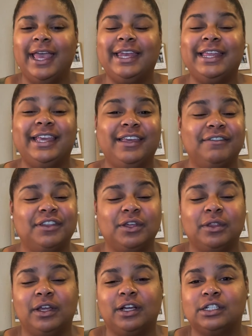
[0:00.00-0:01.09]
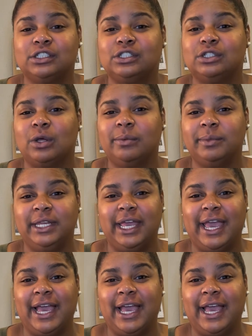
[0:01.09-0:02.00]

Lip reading: And even though there are so many